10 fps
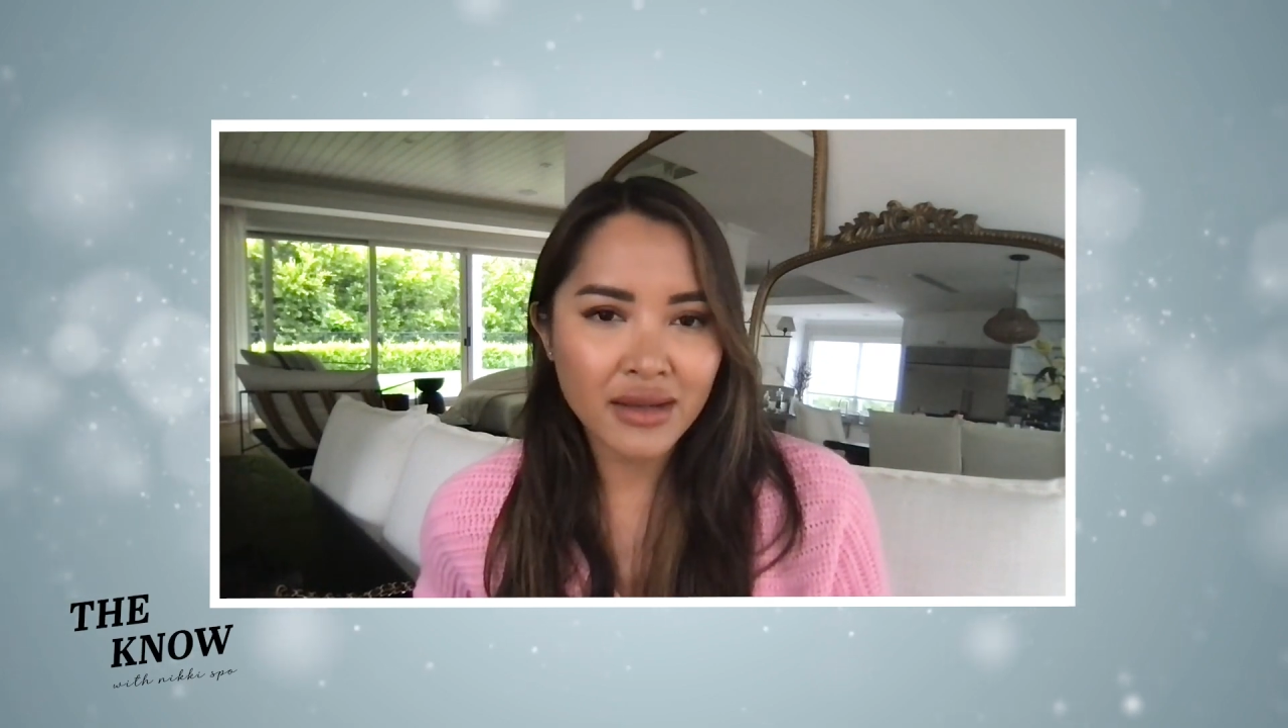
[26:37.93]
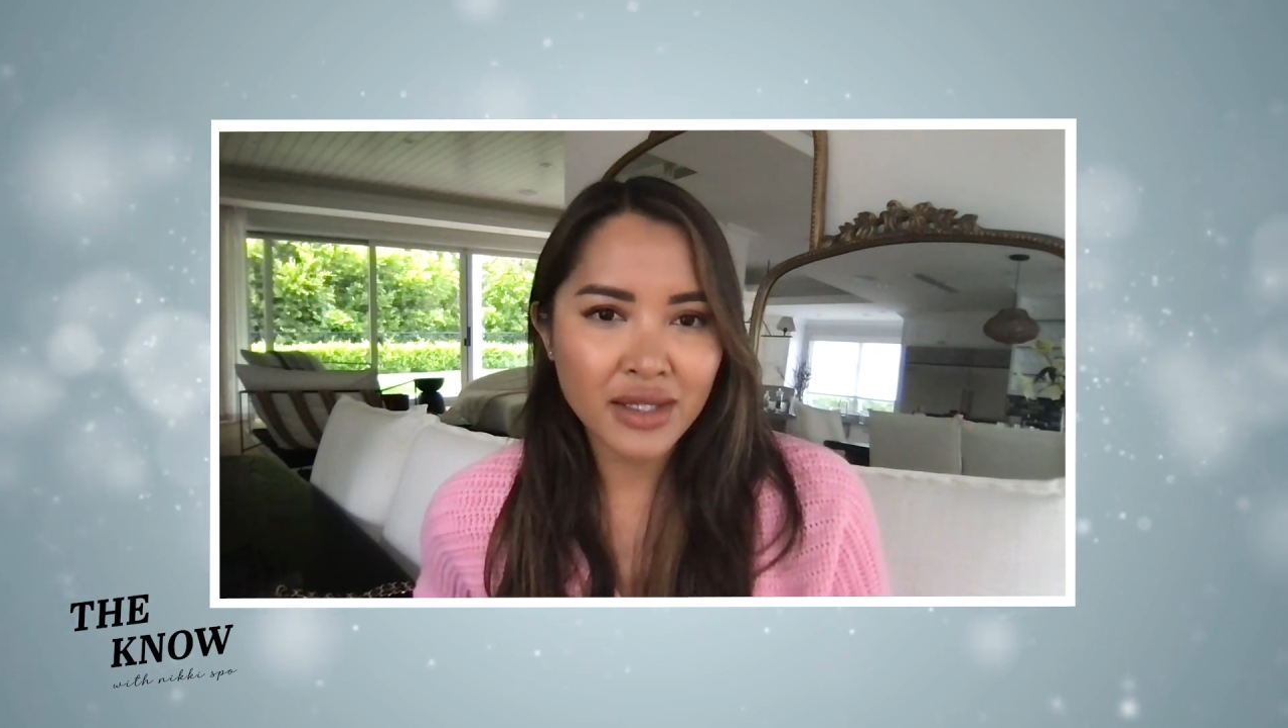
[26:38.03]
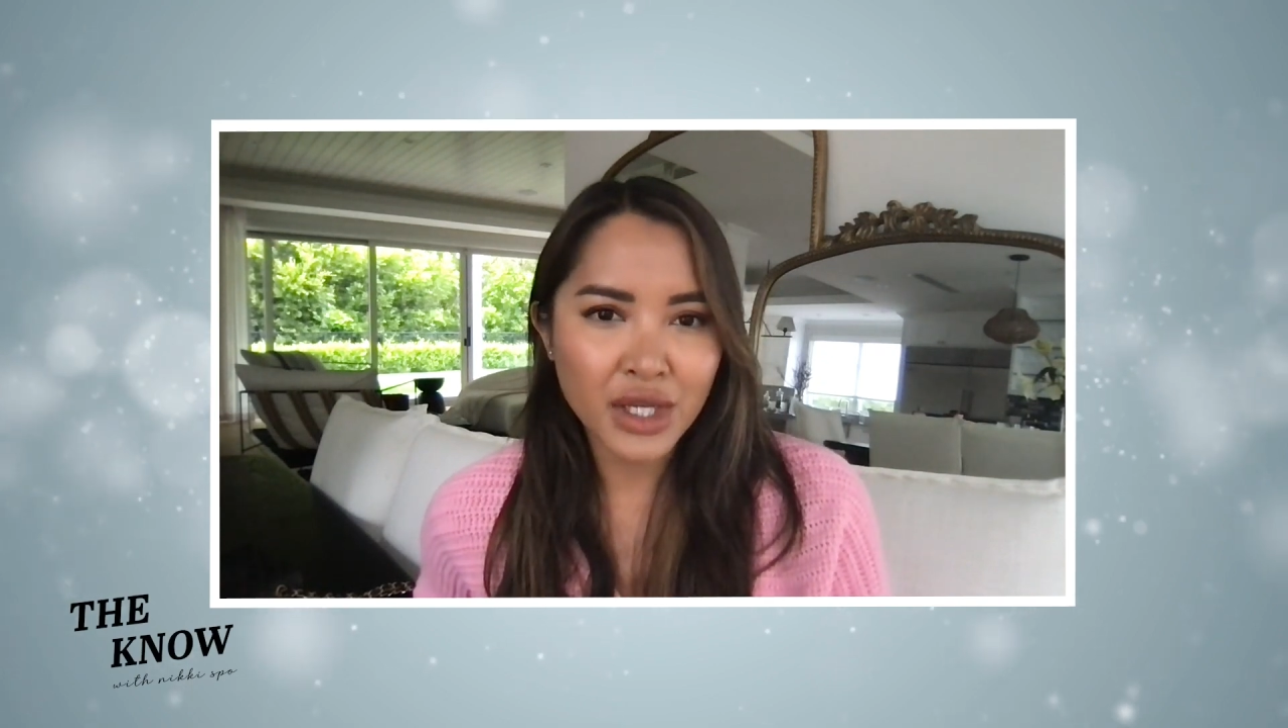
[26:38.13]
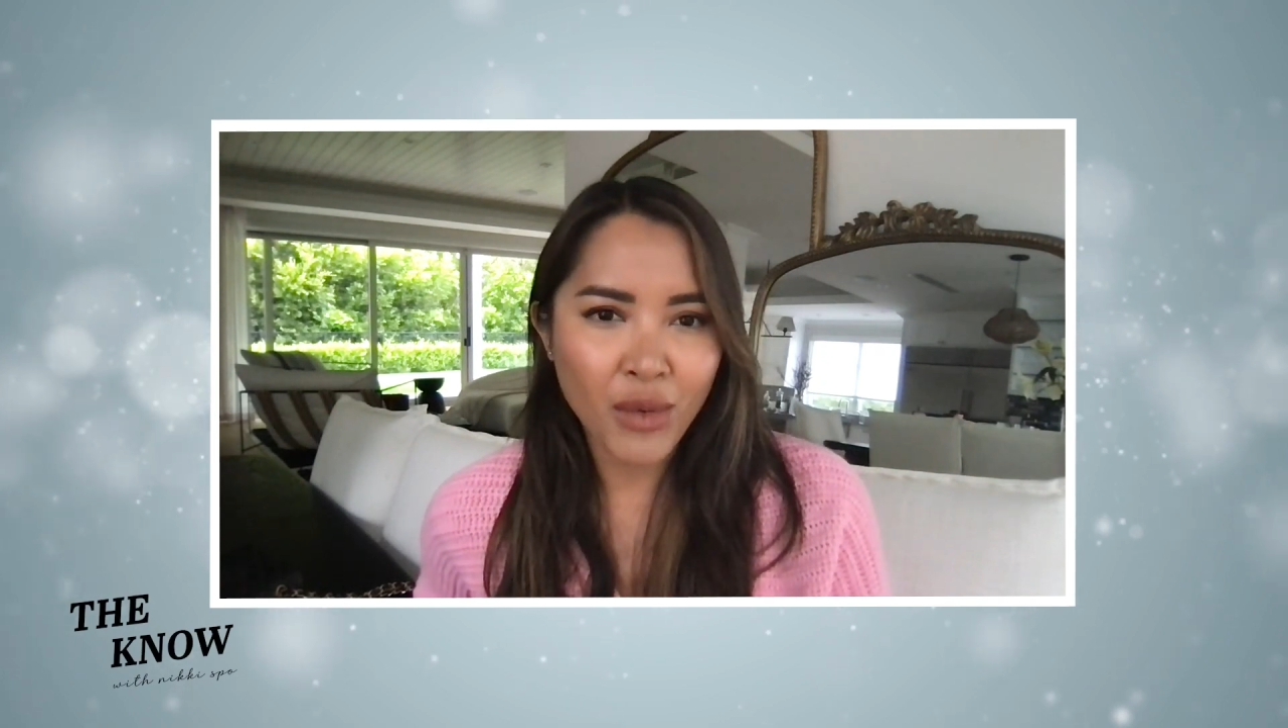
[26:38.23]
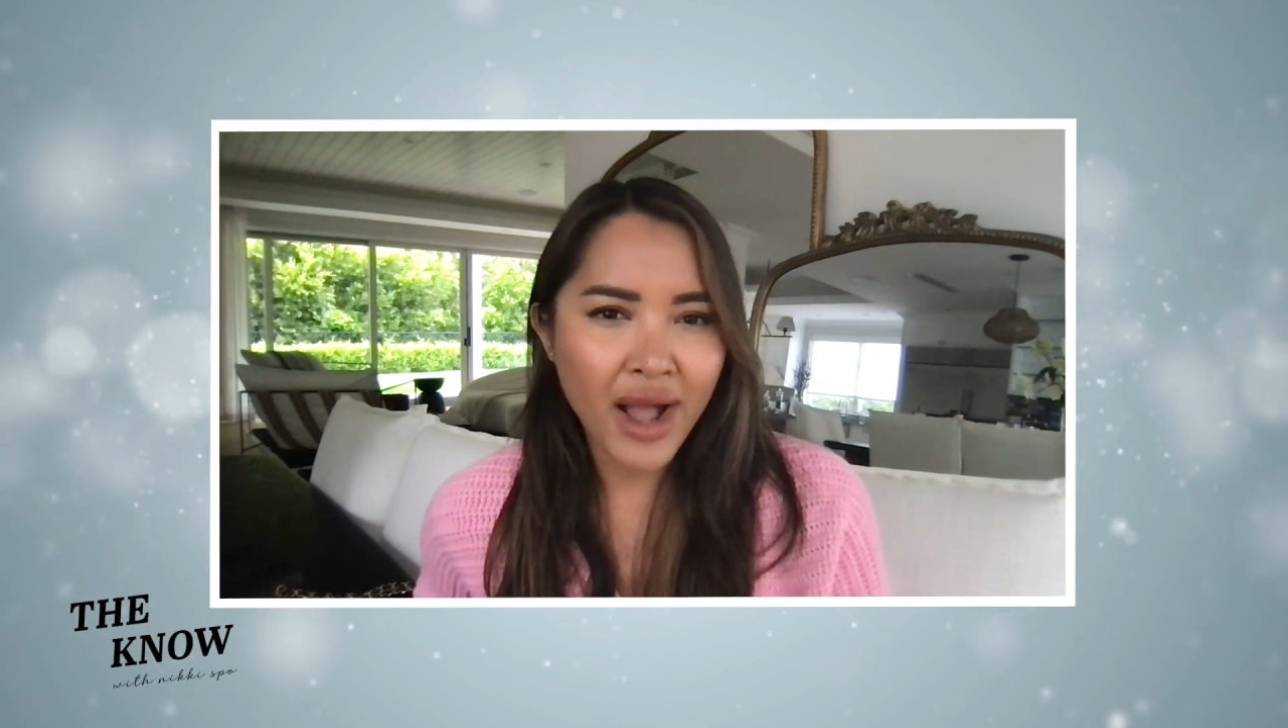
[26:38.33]

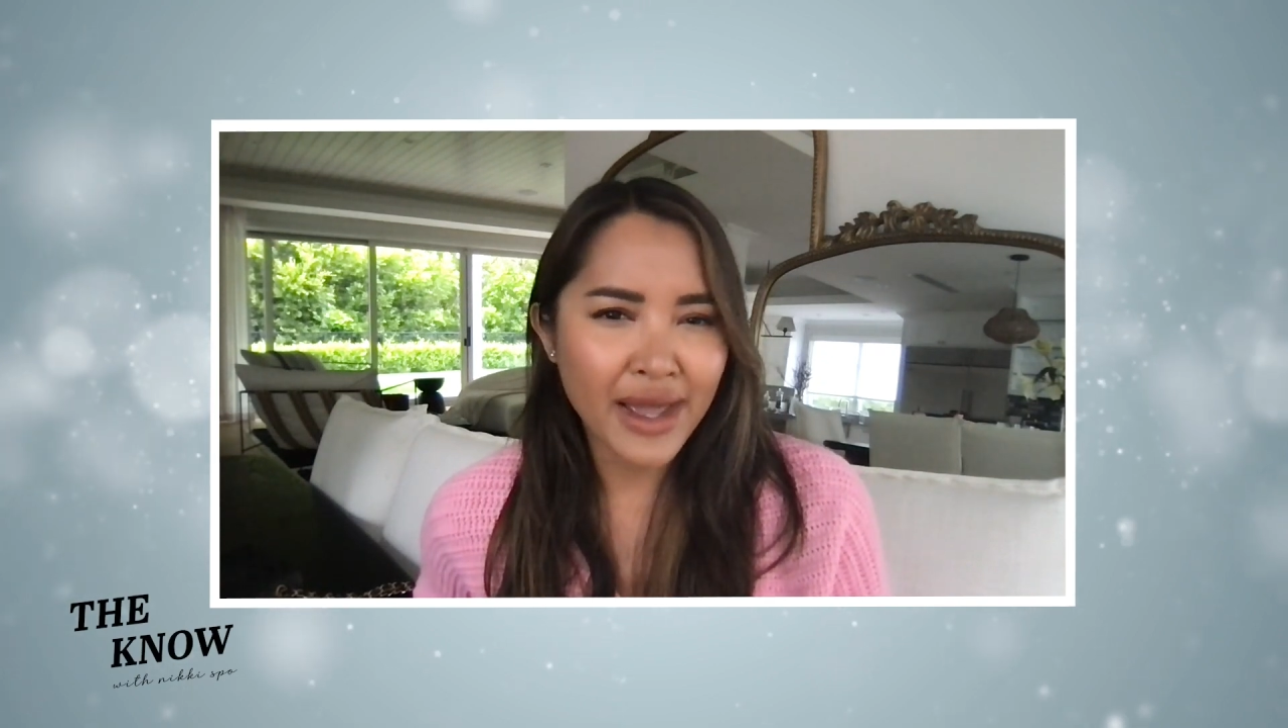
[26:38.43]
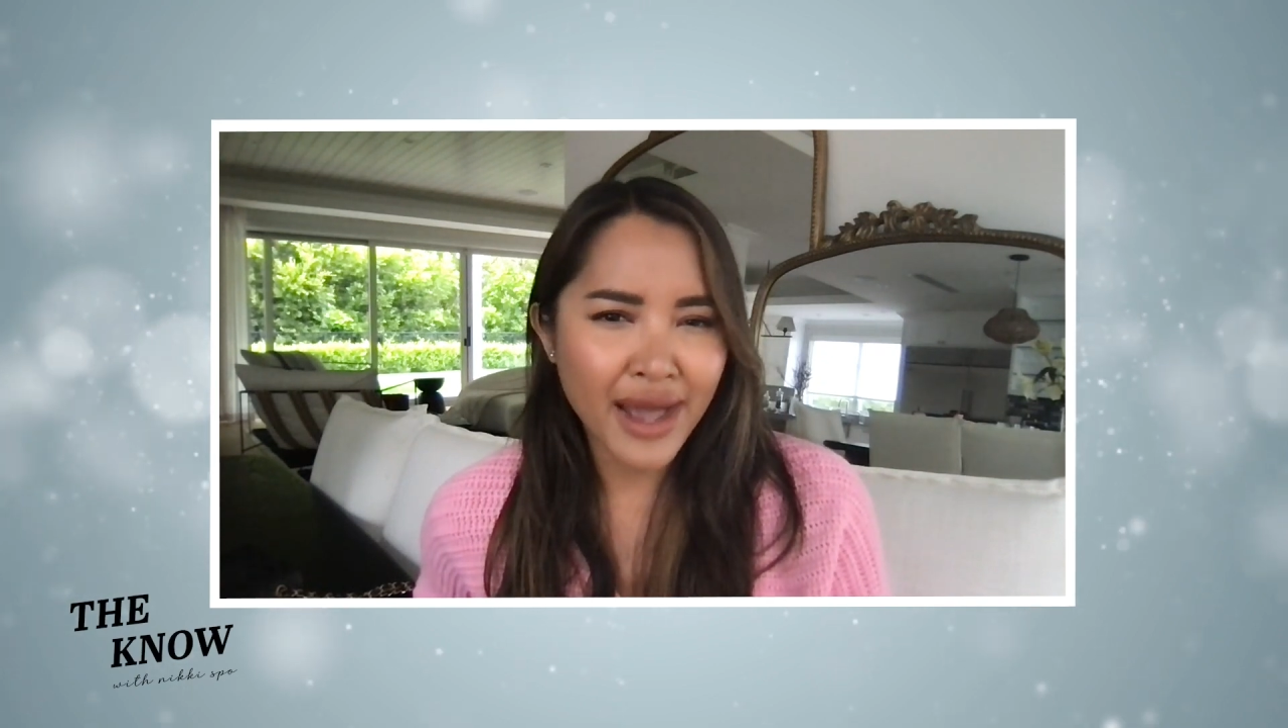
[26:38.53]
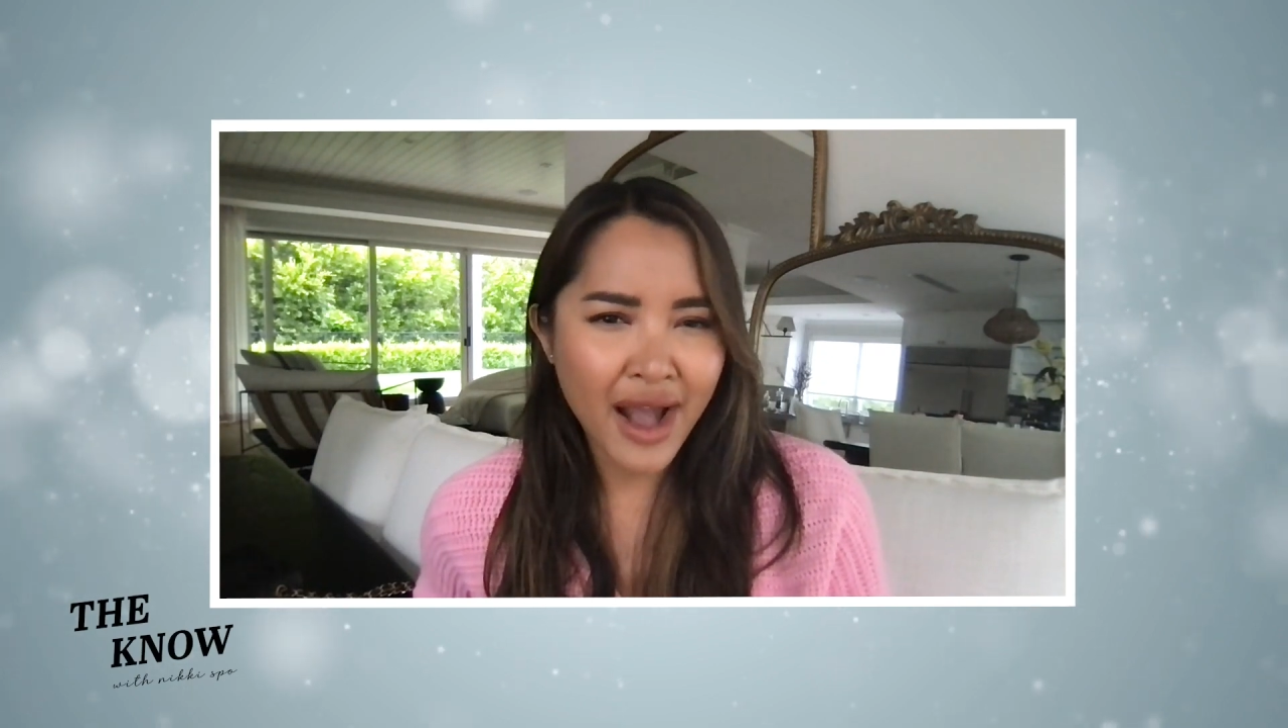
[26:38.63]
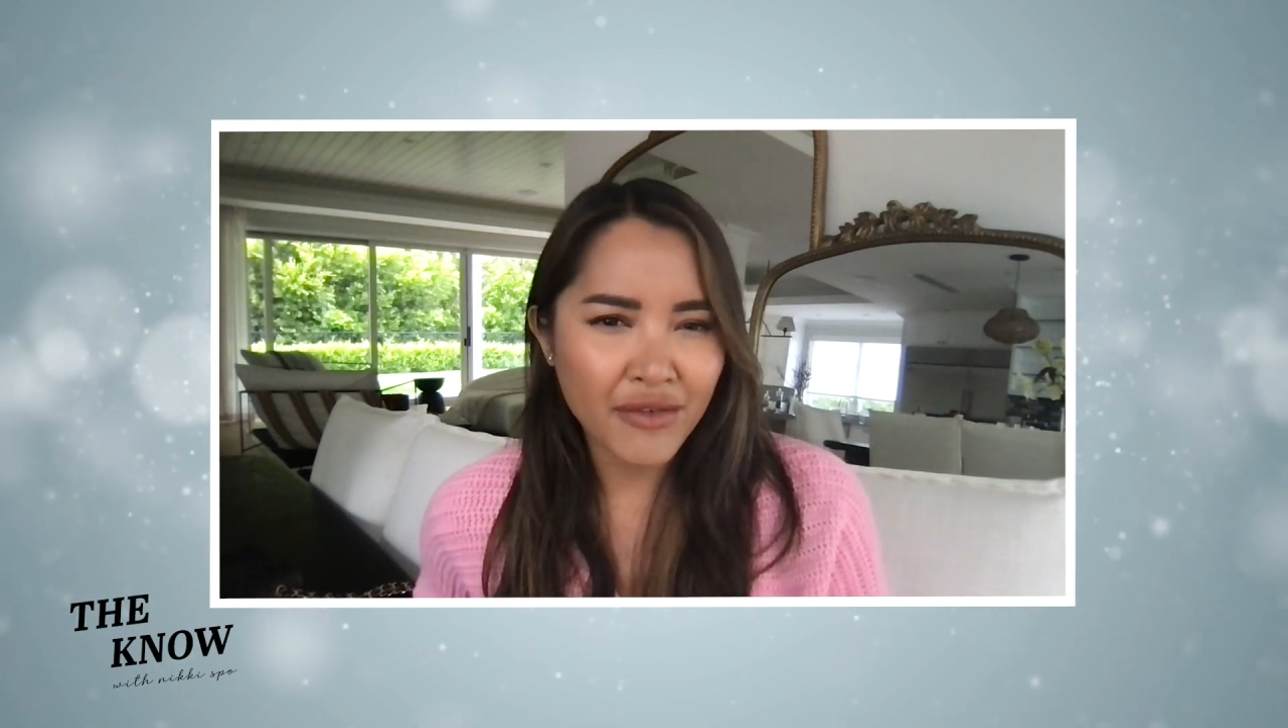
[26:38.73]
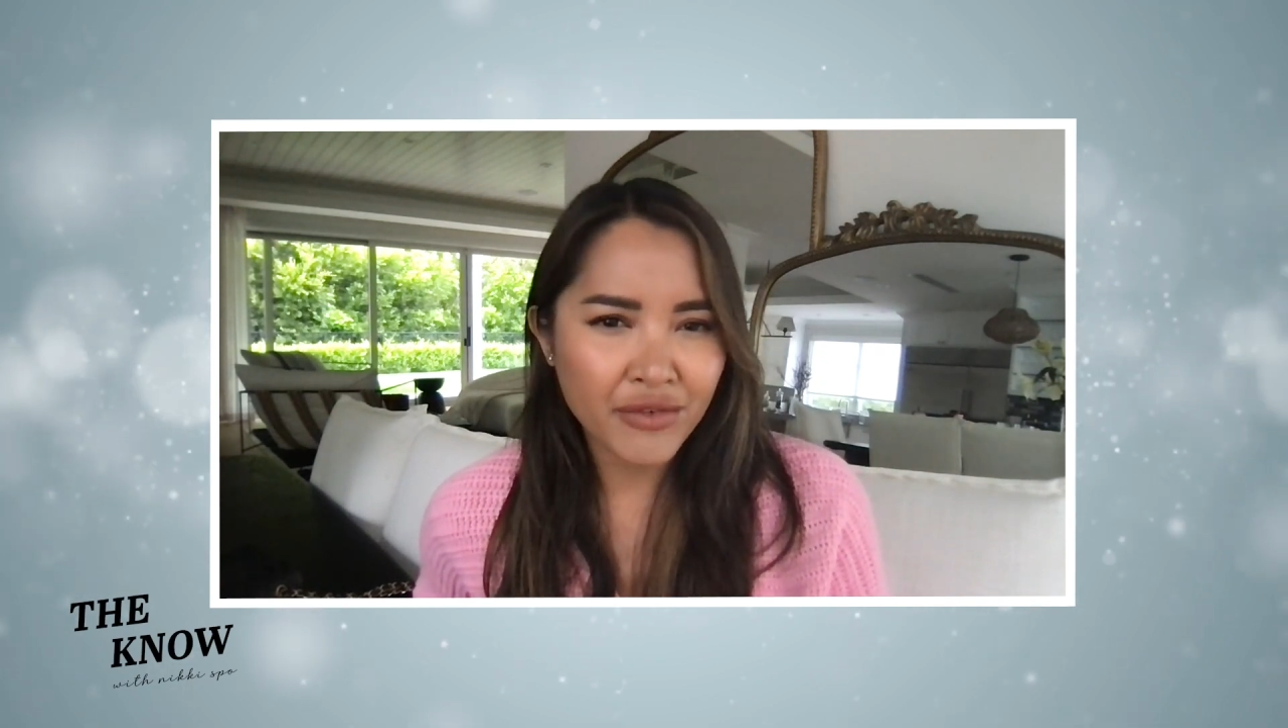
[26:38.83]
I have